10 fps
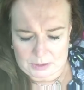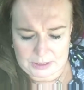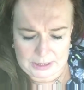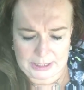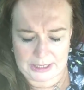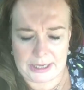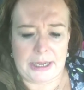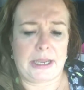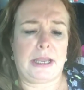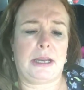I
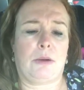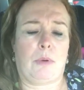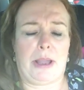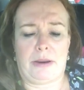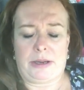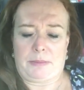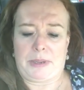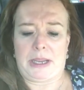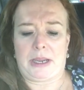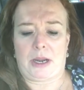had, it wound up
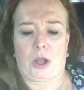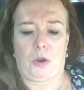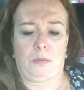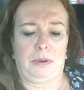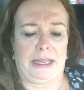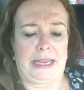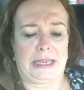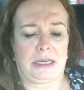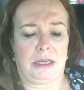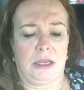being Whole
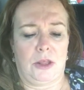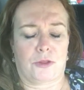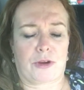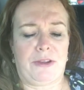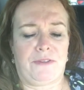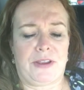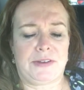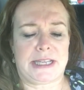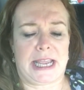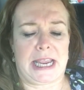Blend,
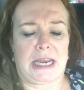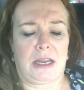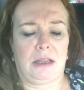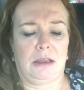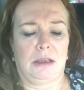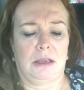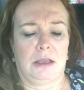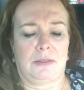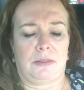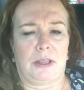$3.15.
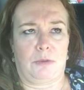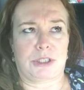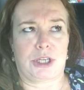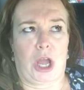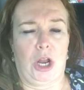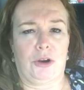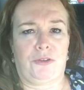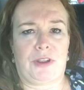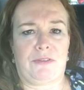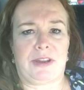It was
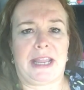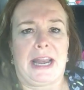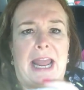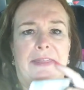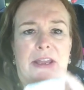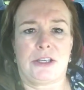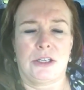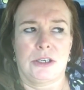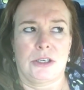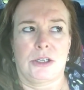$1.50, and I had that
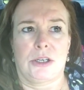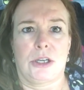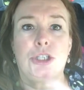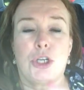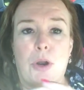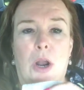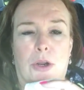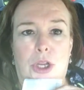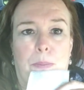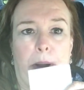
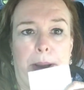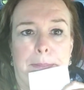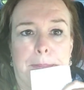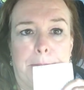$2 coupon.